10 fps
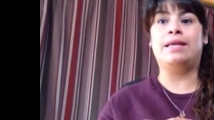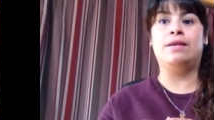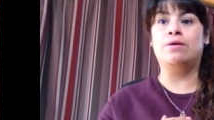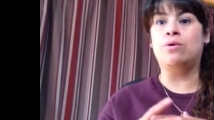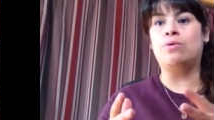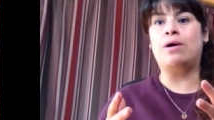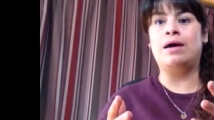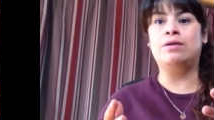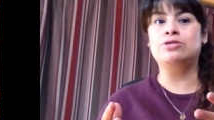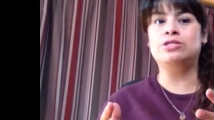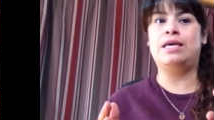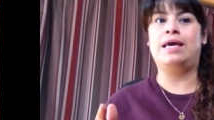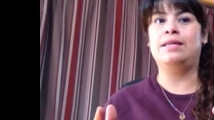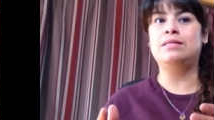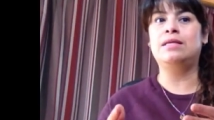no, I don't see
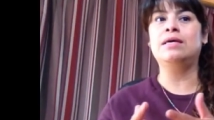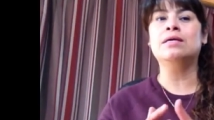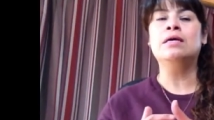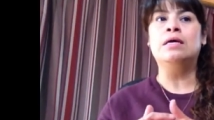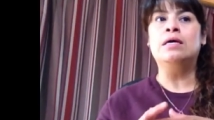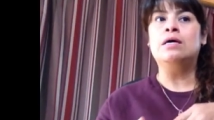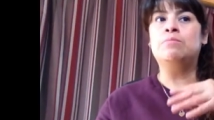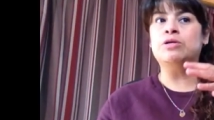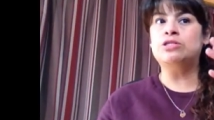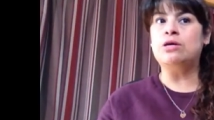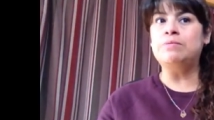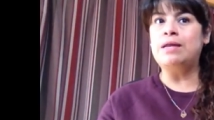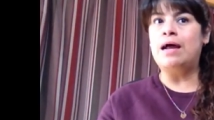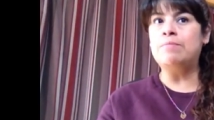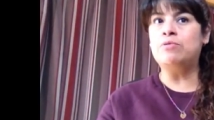anything. But some
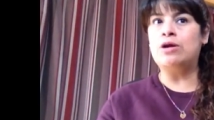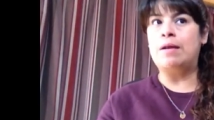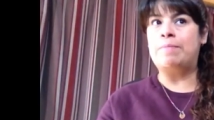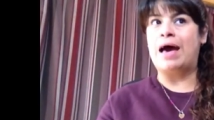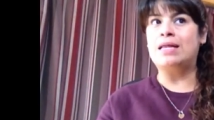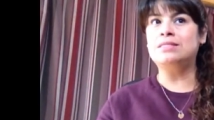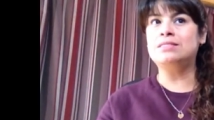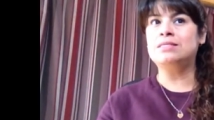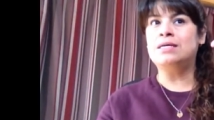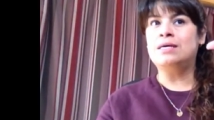that are more advanced